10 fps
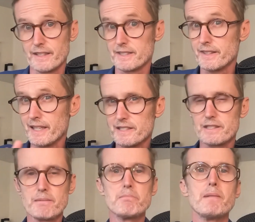So that's
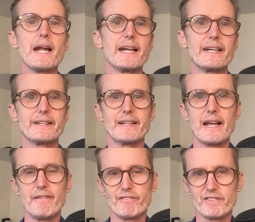the main
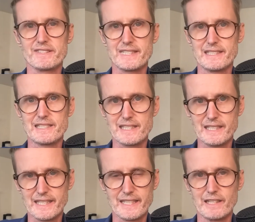emphasis
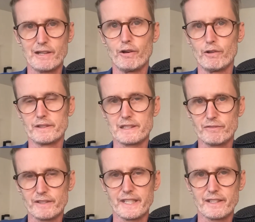here on this
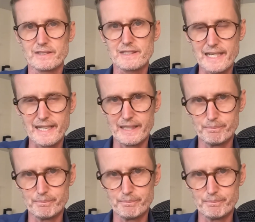video today.